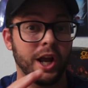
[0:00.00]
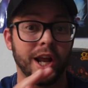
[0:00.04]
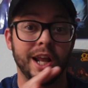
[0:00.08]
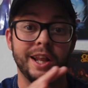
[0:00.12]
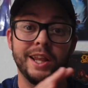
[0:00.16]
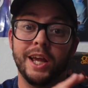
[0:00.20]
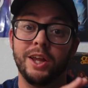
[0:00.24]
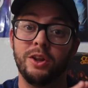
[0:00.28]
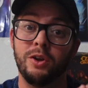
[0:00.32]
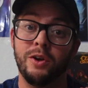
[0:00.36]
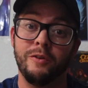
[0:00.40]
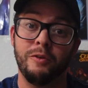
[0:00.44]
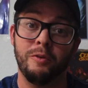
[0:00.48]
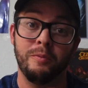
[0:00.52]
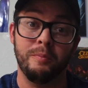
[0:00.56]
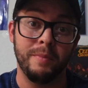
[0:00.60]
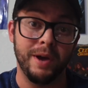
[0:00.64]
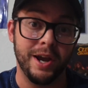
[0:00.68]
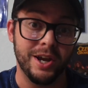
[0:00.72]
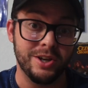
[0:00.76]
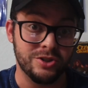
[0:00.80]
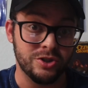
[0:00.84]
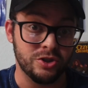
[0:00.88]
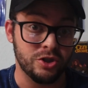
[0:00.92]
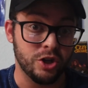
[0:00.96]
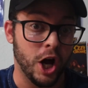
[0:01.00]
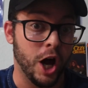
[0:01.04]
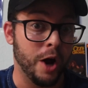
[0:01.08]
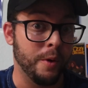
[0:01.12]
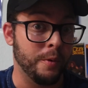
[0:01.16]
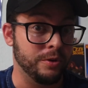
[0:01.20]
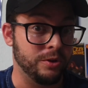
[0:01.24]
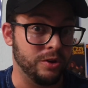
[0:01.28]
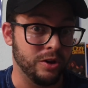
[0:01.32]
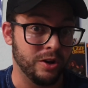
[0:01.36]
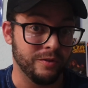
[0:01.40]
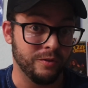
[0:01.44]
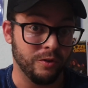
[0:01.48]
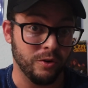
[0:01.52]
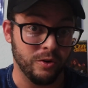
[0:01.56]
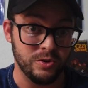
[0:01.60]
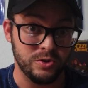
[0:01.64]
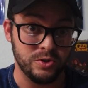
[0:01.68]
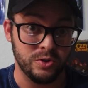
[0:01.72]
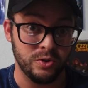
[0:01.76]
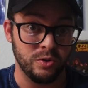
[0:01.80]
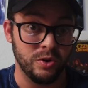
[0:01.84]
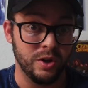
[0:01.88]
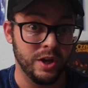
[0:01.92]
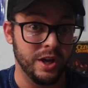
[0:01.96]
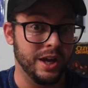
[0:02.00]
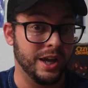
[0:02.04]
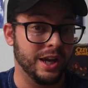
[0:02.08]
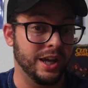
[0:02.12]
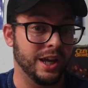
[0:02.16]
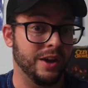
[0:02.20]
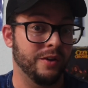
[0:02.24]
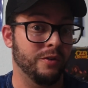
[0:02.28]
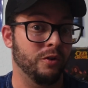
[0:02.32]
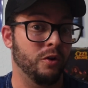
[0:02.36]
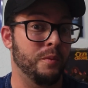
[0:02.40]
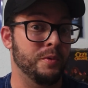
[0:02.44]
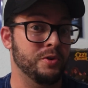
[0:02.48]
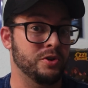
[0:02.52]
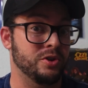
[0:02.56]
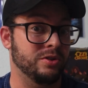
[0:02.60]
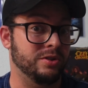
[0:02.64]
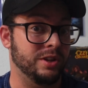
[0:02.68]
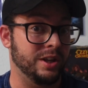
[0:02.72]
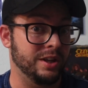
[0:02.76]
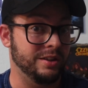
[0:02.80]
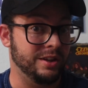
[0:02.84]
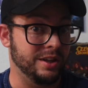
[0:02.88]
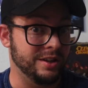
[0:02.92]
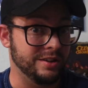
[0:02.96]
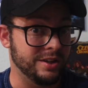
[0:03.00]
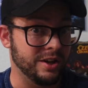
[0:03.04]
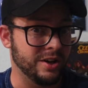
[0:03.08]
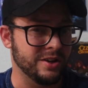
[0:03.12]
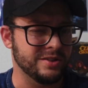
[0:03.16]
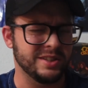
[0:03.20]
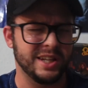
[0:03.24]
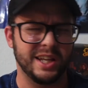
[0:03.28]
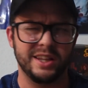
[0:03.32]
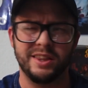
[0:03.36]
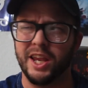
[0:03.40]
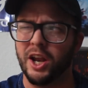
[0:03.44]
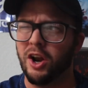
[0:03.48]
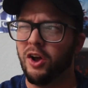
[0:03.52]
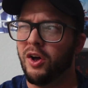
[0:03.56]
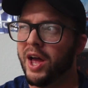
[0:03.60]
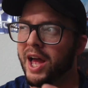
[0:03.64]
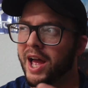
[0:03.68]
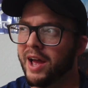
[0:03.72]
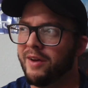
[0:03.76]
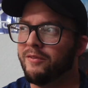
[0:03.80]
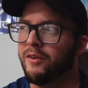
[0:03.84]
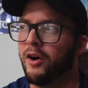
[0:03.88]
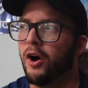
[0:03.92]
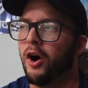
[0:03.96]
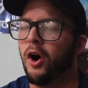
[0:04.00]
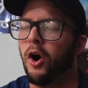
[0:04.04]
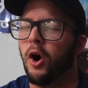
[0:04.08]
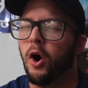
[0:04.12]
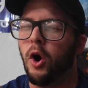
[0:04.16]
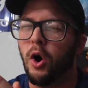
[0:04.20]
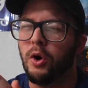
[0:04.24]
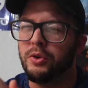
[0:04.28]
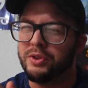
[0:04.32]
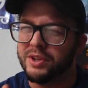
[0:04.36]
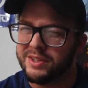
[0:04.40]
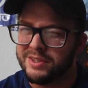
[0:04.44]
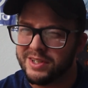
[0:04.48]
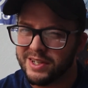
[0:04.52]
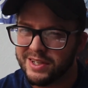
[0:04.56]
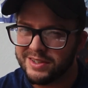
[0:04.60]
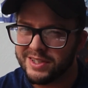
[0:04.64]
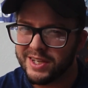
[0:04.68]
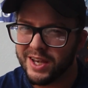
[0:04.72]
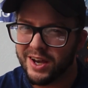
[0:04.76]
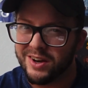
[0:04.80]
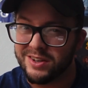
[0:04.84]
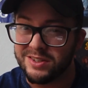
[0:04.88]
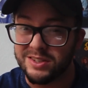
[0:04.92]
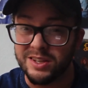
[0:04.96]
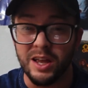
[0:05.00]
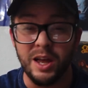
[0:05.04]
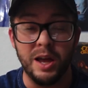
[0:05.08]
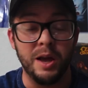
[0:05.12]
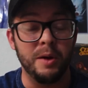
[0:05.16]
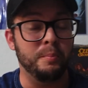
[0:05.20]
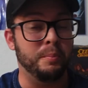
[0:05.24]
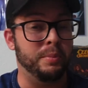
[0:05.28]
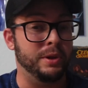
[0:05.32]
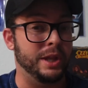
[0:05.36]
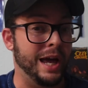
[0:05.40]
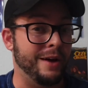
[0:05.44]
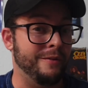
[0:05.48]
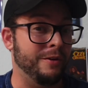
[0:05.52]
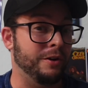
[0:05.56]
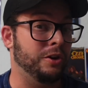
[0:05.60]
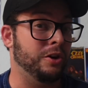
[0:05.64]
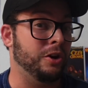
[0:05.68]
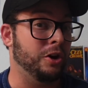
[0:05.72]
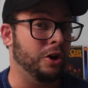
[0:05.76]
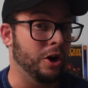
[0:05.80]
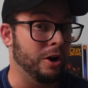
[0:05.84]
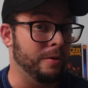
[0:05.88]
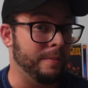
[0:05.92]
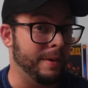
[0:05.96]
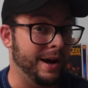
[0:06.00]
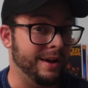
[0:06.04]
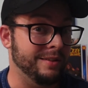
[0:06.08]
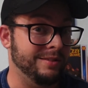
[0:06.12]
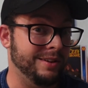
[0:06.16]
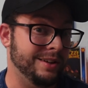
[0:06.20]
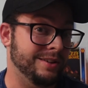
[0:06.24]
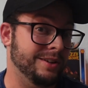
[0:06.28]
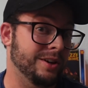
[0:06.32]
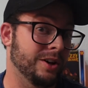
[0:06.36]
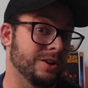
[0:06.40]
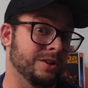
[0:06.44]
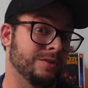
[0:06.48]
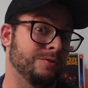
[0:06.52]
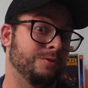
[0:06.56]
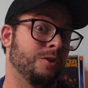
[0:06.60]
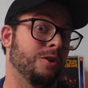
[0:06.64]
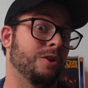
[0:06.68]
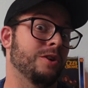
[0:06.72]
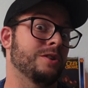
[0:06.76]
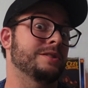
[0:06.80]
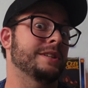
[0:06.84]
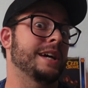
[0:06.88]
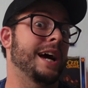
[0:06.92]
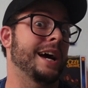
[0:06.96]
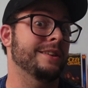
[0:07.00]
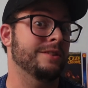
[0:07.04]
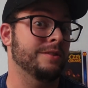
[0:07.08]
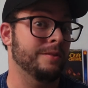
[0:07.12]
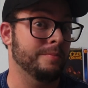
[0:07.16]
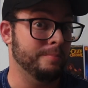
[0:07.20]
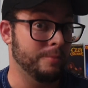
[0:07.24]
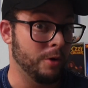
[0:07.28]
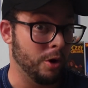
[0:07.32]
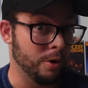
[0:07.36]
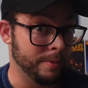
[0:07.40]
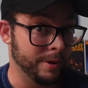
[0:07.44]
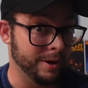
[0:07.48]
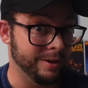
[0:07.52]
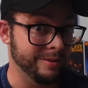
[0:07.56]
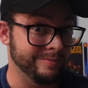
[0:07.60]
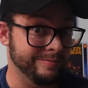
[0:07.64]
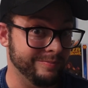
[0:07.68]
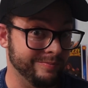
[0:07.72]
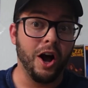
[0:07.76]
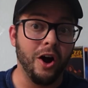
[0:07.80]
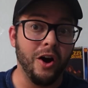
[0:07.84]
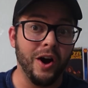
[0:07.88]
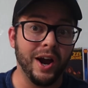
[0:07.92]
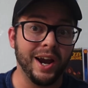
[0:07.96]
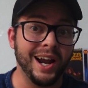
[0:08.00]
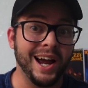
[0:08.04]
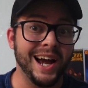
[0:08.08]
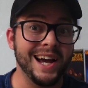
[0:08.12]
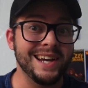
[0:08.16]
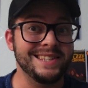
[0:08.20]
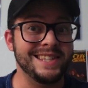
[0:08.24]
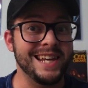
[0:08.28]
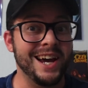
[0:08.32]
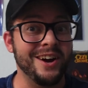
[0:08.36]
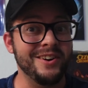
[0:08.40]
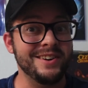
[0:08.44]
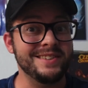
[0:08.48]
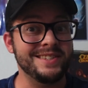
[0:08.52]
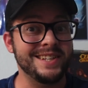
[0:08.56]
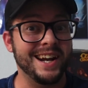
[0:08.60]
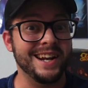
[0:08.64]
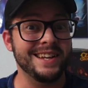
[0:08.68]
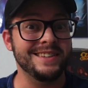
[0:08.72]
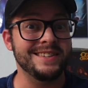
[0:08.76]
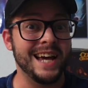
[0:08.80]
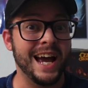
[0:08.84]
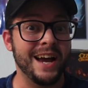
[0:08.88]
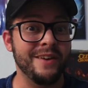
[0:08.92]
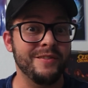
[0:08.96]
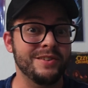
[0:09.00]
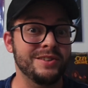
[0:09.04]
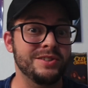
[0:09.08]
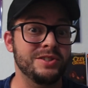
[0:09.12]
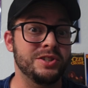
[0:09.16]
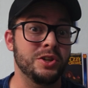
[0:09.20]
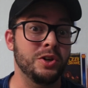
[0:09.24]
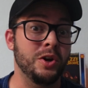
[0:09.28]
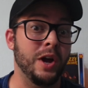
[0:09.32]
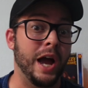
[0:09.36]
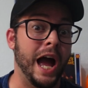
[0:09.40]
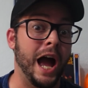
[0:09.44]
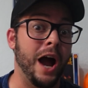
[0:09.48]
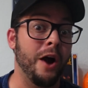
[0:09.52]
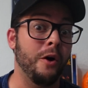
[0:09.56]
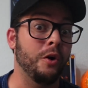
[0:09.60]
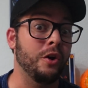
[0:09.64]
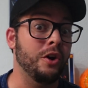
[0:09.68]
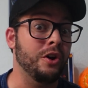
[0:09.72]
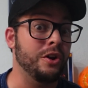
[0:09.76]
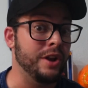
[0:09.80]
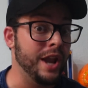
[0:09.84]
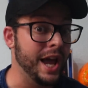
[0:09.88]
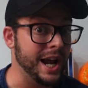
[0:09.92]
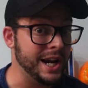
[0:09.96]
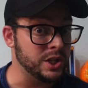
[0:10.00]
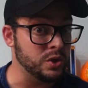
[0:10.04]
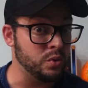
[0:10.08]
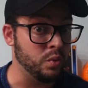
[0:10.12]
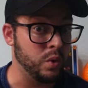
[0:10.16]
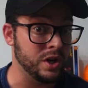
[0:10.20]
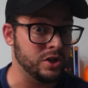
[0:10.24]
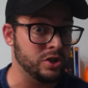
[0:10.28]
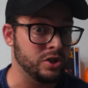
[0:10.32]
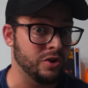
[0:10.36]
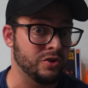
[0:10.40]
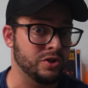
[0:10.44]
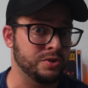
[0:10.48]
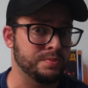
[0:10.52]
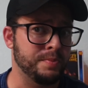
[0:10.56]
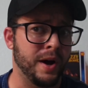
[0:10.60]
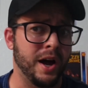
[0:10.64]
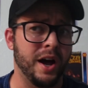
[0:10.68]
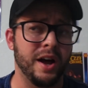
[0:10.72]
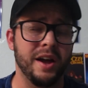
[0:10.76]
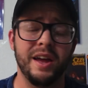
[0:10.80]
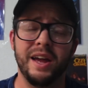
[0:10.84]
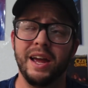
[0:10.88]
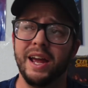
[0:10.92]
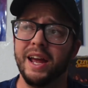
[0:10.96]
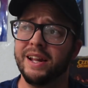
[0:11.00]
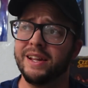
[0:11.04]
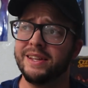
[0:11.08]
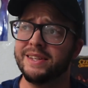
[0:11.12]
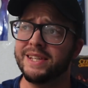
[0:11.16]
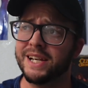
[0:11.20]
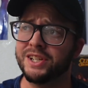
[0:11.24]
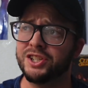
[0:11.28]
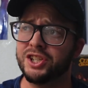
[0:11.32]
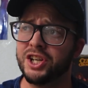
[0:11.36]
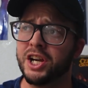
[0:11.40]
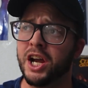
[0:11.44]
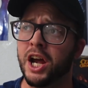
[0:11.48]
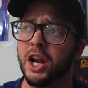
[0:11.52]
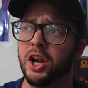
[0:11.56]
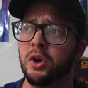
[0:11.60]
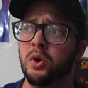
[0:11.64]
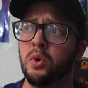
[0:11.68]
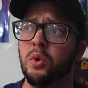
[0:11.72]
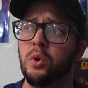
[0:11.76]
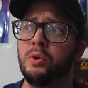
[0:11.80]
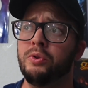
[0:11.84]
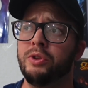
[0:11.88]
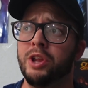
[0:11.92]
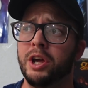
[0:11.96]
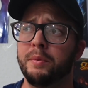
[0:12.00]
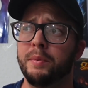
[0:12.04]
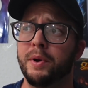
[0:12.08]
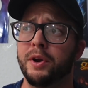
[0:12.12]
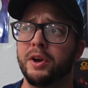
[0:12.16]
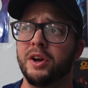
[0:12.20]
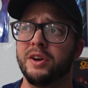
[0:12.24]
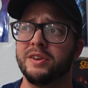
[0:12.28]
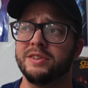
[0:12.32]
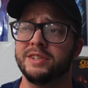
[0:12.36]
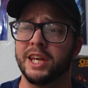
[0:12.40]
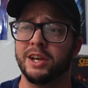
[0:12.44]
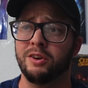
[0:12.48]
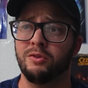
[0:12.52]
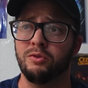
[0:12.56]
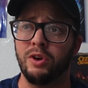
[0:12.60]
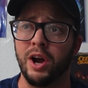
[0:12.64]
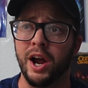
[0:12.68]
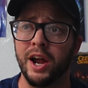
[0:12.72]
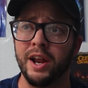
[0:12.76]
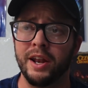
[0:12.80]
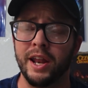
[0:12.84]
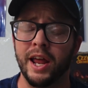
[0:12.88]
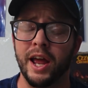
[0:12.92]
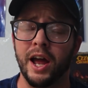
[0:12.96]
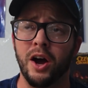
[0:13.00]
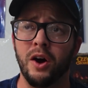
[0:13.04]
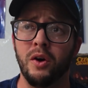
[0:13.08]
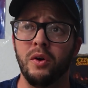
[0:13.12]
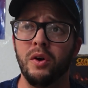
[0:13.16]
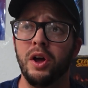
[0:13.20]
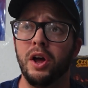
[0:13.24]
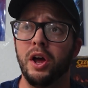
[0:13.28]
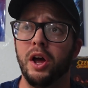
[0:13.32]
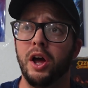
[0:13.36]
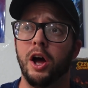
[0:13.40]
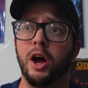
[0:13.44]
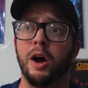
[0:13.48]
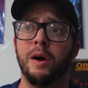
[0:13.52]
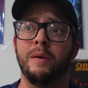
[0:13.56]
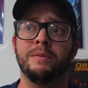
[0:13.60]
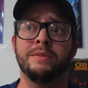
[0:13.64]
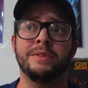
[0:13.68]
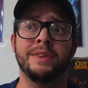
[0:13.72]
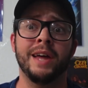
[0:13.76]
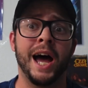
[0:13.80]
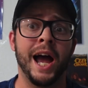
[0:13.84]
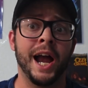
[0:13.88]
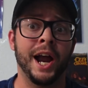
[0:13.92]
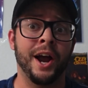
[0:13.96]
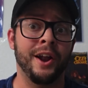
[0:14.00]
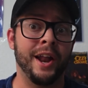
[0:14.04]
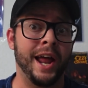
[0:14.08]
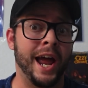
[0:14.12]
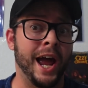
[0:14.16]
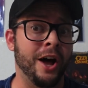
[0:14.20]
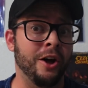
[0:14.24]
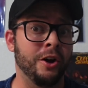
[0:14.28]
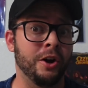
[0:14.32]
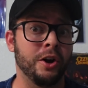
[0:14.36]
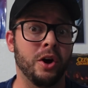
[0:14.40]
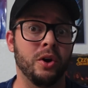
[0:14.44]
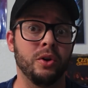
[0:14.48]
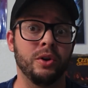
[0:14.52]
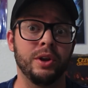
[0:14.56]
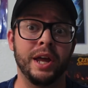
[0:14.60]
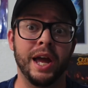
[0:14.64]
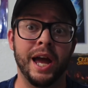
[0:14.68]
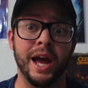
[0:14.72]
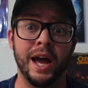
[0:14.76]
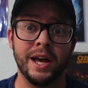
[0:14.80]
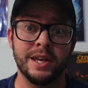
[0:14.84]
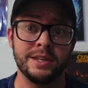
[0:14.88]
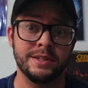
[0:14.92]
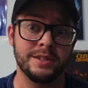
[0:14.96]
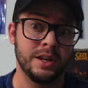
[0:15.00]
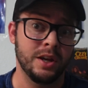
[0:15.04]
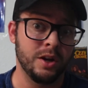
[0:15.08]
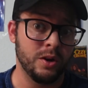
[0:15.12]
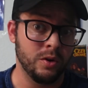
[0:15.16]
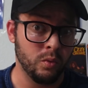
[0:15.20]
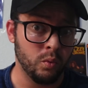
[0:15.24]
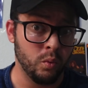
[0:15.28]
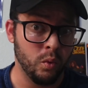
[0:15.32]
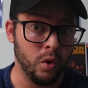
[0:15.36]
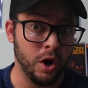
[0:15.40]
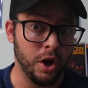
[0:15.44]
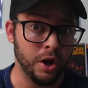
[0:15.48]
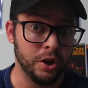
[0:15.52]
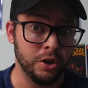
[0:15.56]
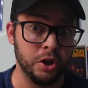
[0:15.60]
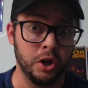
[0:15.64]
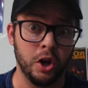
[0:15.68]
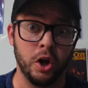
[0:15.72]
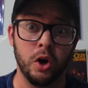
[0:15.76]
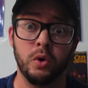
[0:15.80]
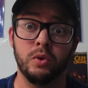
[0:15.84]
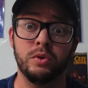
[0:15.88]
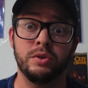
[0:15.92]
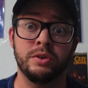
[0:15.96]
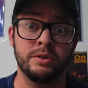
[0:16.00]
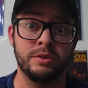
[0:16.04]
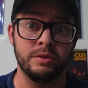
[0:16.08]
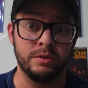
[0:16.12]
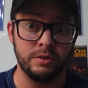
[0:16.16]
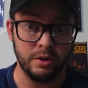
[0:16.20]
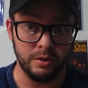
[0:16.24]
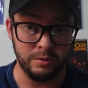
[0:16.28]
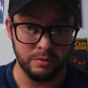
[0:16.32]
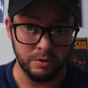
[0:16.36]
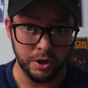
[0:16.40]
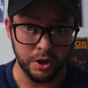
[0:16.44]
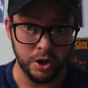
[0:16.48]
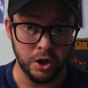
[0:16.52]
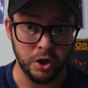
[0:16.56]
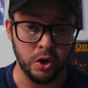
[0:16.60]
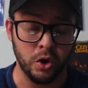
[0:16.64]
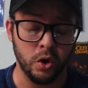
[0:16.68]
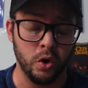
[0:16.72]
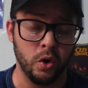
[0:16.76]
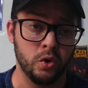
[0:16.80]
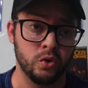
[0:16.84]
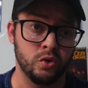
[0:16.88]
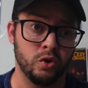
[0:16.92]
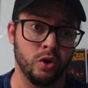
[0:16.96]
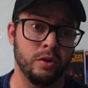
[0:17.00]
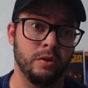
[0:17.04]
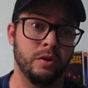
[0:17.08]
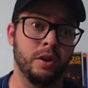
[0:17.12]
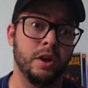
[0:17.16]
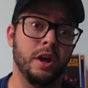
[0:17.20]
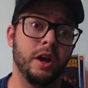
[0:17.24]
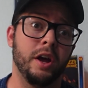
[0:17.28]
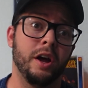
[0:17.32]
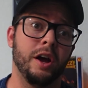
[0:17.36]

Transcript: They do an amazing job with Universal, giving a whole bunch of details. They don't have all the details, but they have a good amount of details for us at the moment. Alright guys, now it's time to dive into our next quick service spot. And it's actually kind of cool thing because right now, Diagon Alley only has 1, Leaky Cauldron.